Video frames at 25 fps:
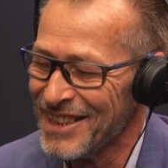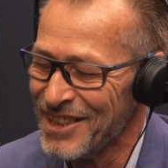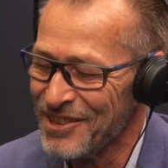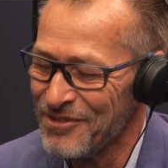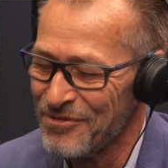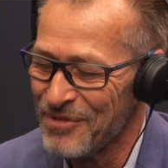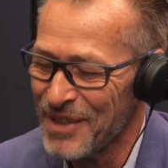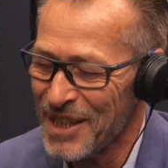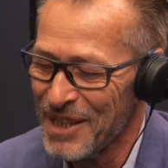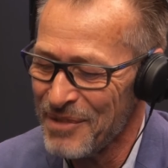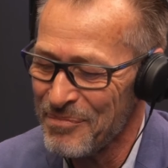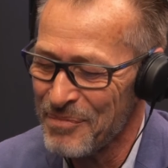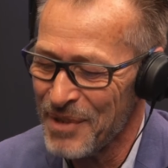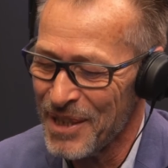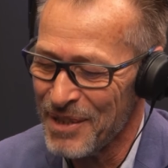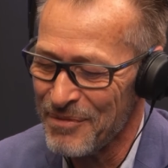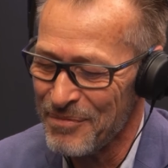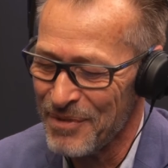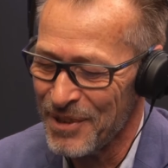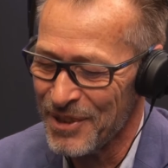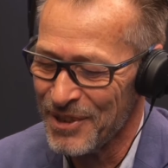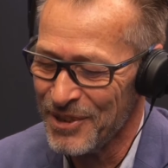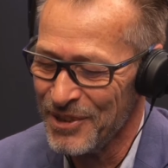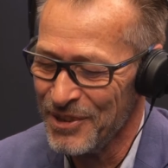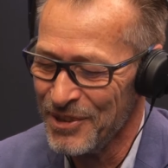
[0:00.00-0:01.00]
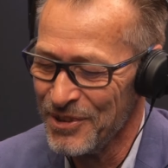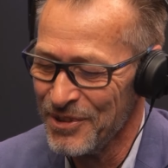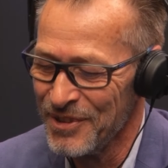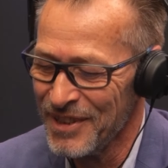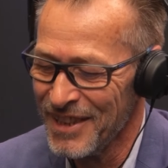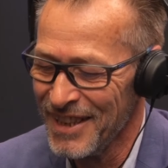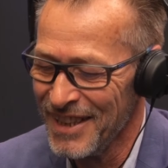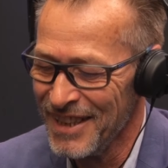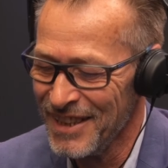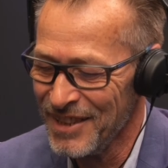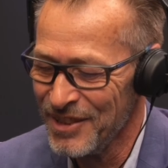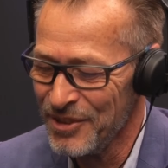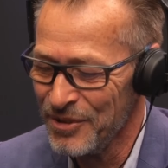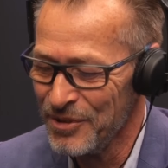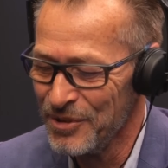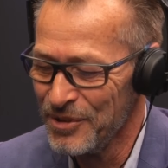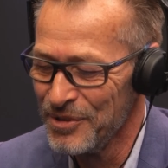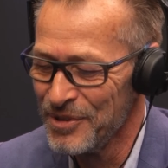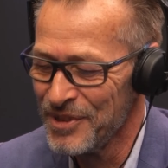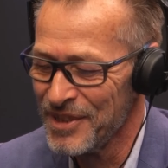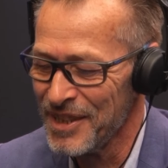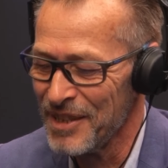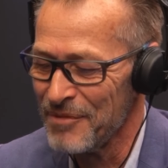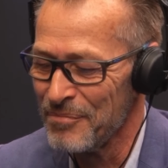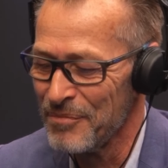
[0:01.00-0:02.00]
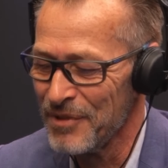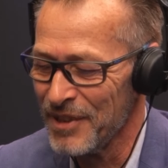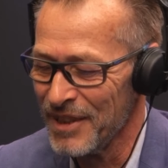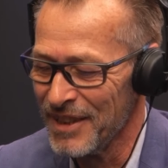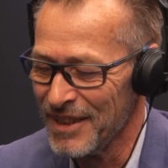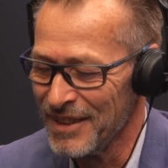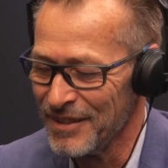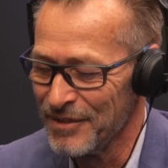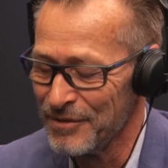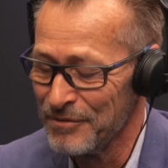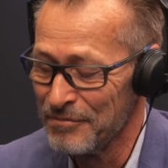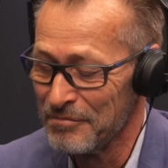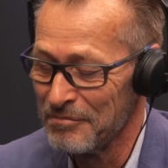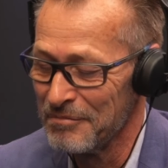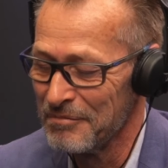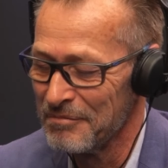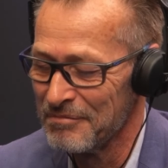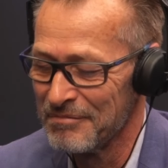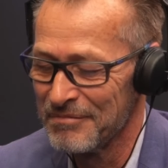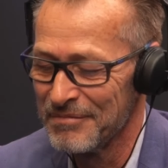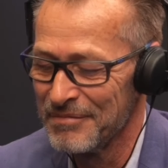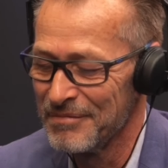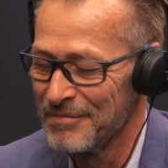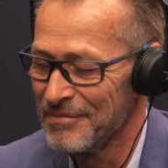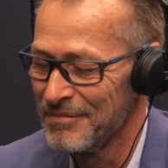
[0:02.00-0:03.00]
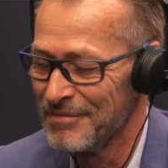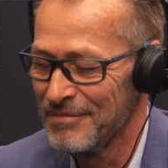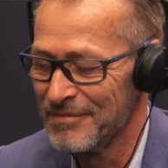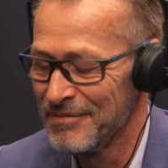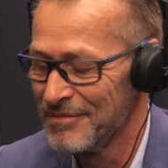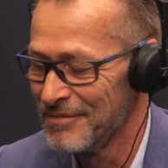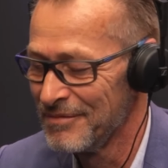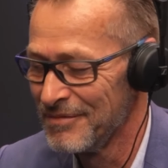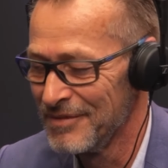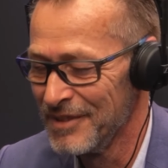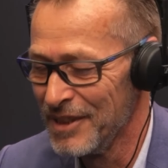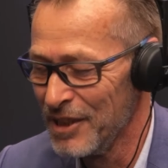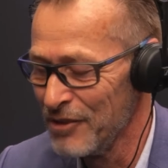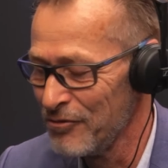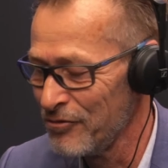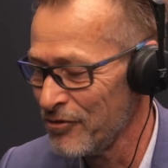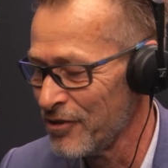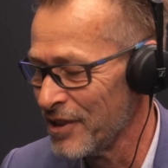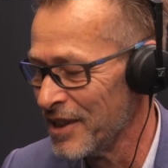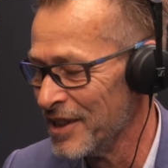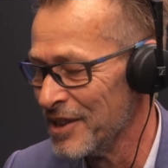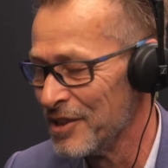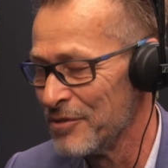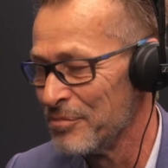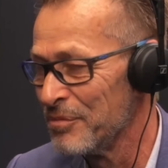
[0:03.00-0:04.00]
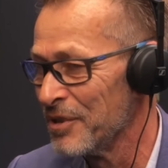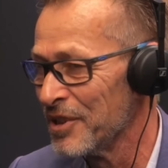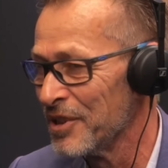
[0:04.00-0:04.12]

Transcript: the white paper on the UK to do something different but